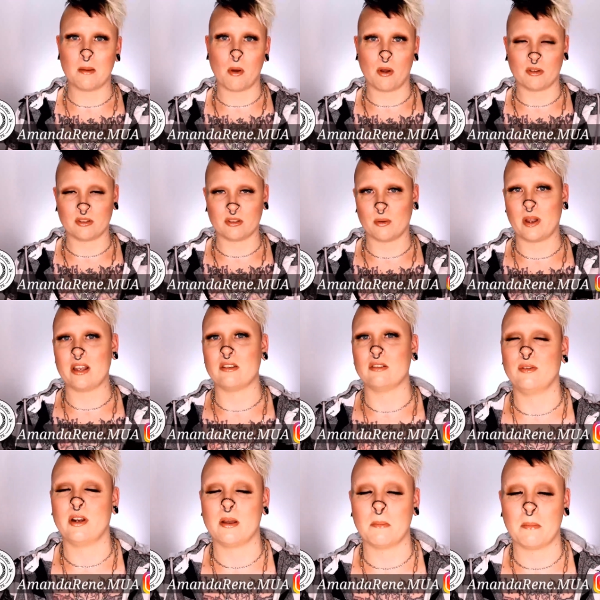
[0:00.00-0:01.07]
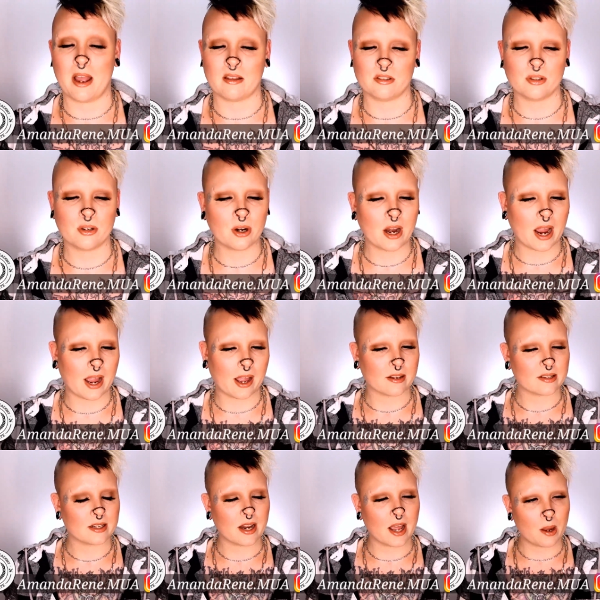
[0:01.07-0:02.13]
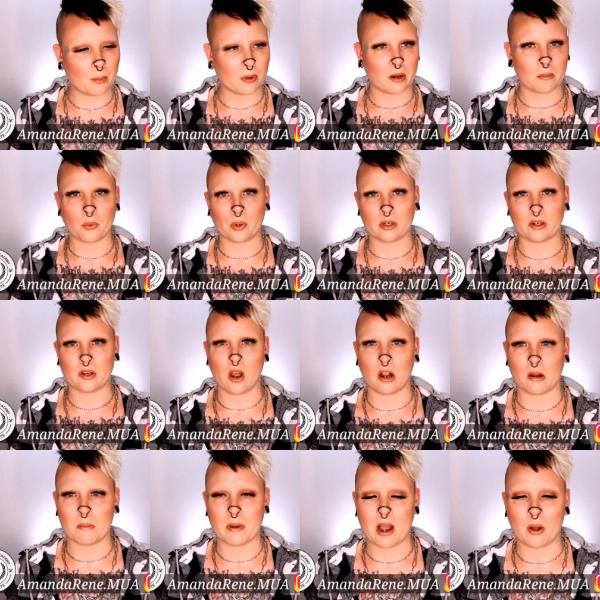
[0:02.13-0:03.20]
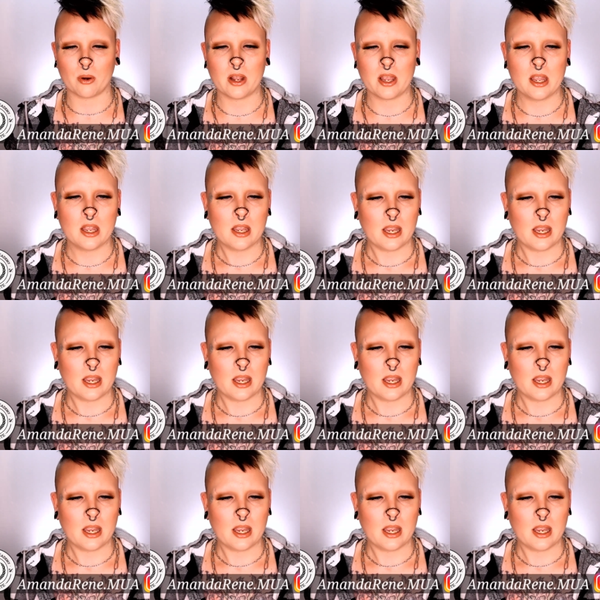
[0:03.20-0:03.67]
I am also a student ambassador, and today what I'm going to talk about